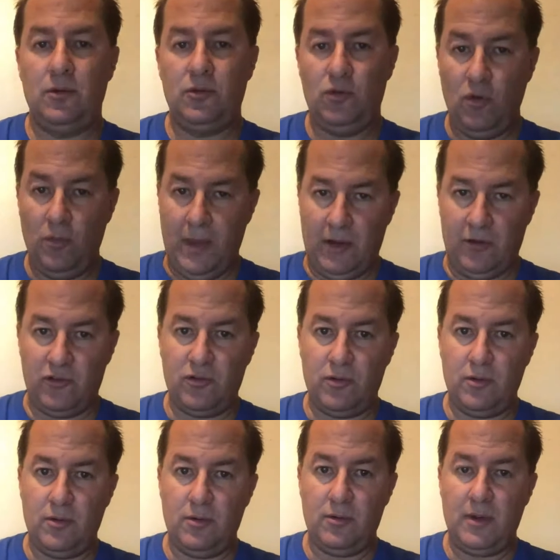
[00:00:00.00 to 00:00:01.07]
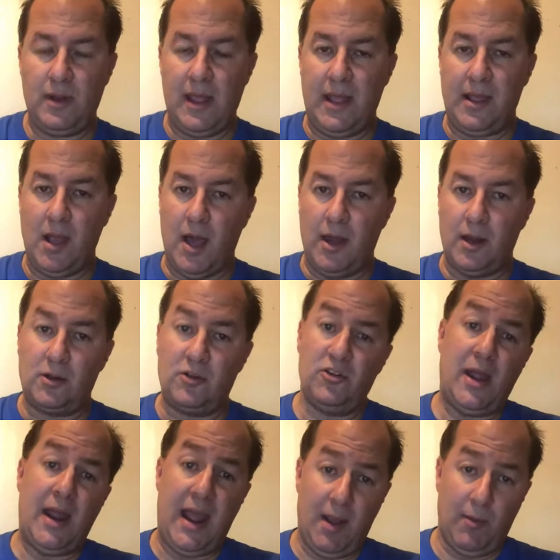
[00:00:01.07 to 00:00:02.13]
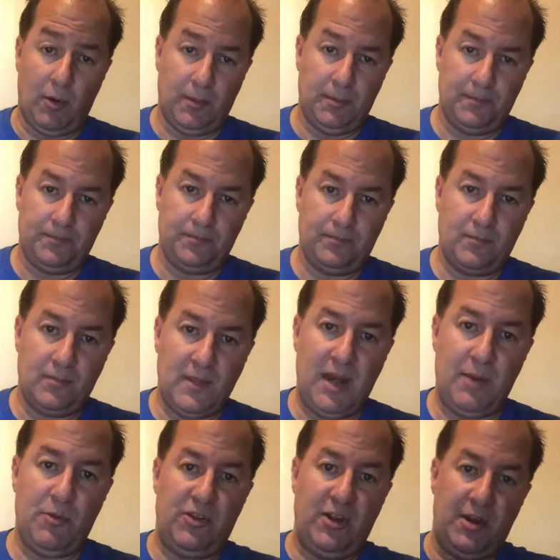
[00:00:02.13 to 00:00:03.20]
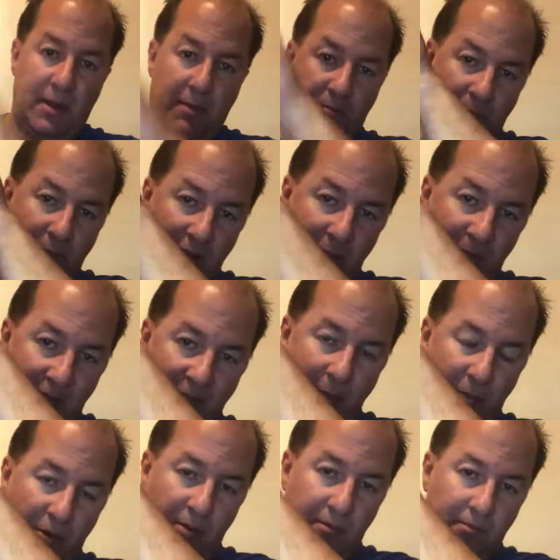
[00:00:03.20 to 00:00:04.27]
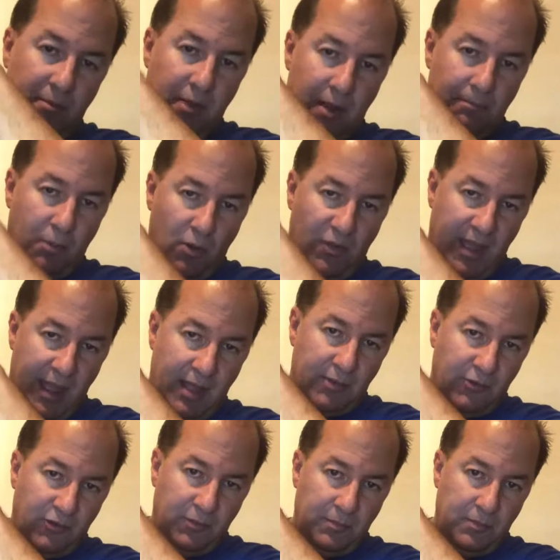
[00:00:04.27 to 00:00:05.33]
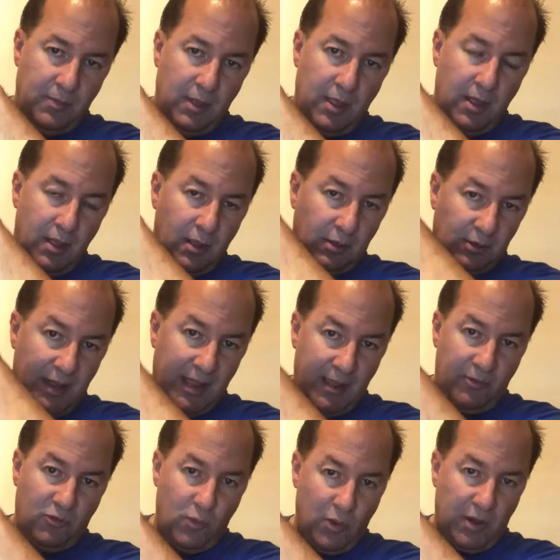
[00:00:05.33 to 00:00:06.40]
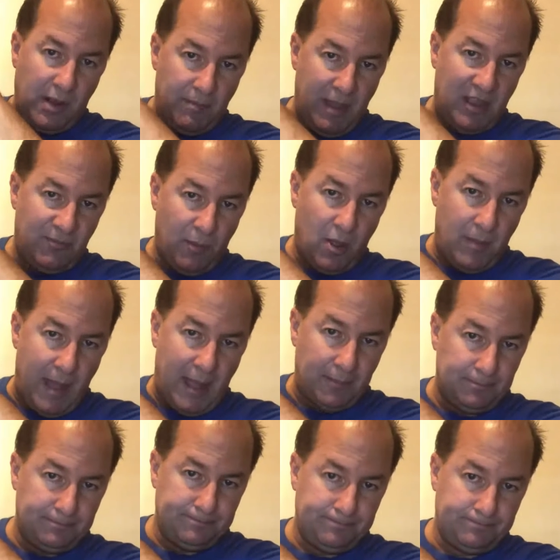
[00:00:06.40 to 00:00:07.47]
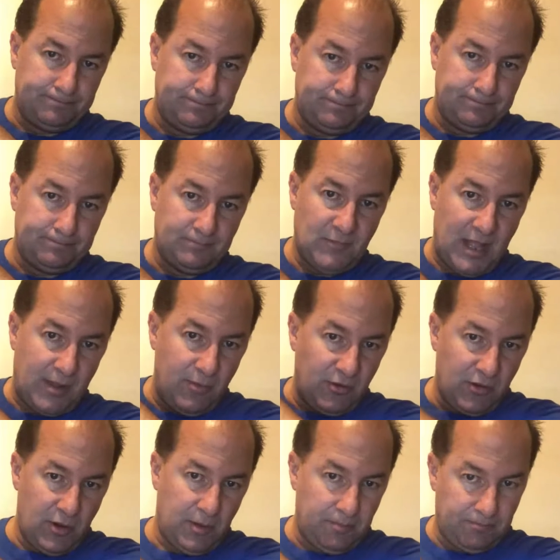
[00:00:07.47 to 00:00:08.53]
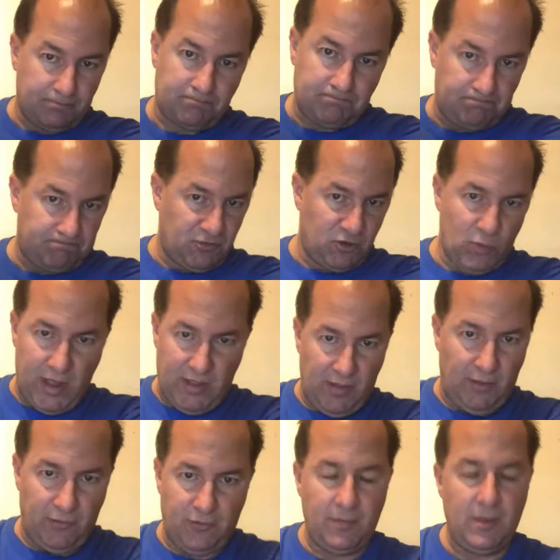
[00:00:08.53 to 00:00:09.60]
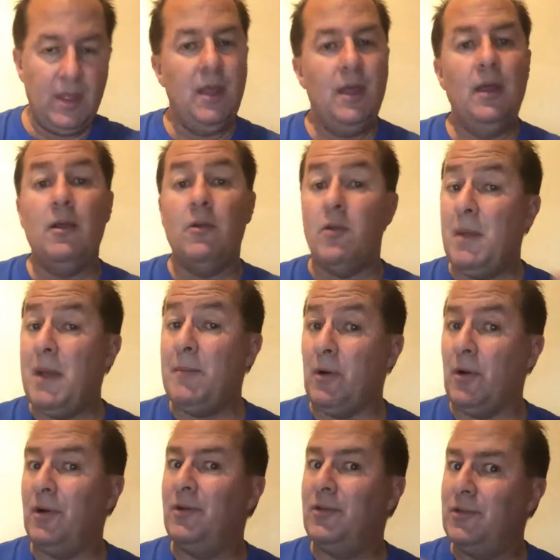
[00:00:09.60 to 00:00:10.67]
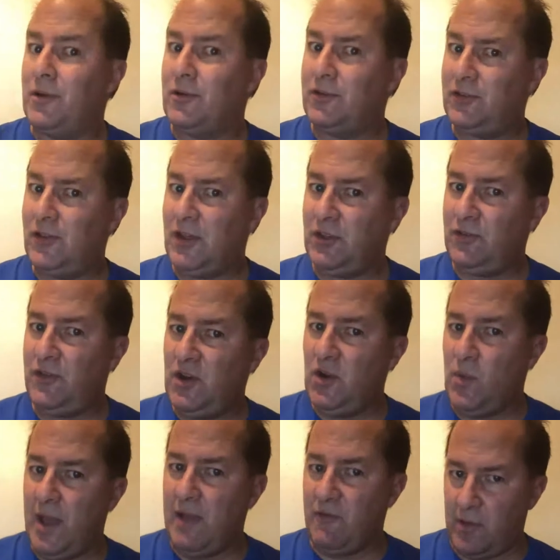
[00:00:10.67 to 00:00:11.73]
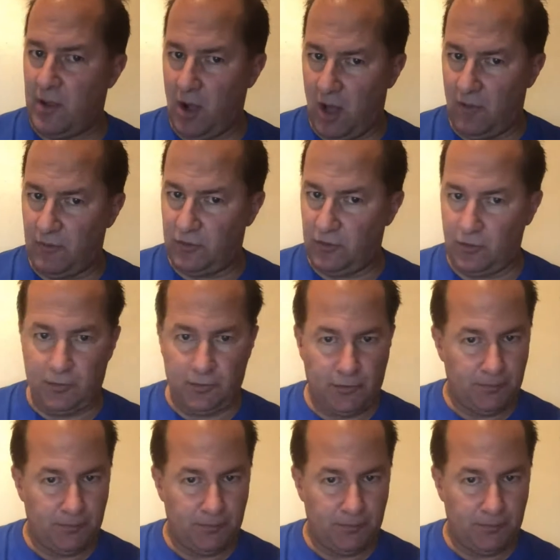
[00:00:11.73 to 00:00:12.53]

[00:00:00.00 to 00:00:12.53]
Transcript: tool bench and got a hammer. And he proceeded to pick up the hammer in both hands like he was wielding a baseball bat, like he was going to swing this. Remember, they're 6 feet away from the officers.